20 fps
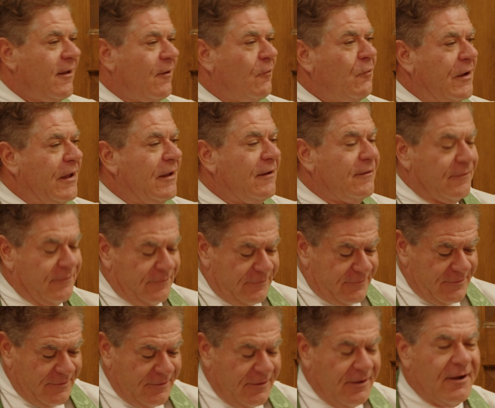when
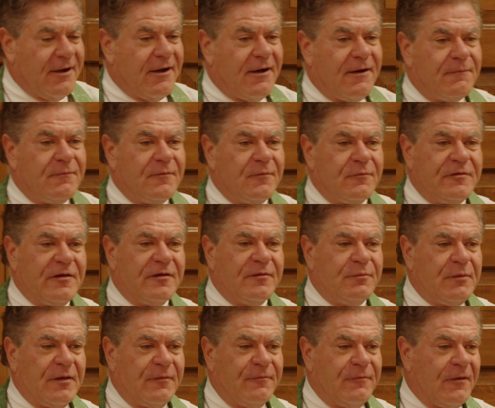uh,
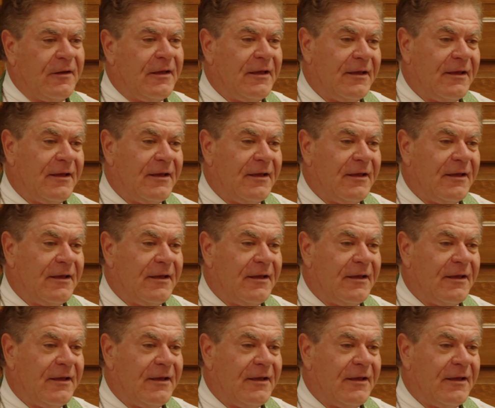just before,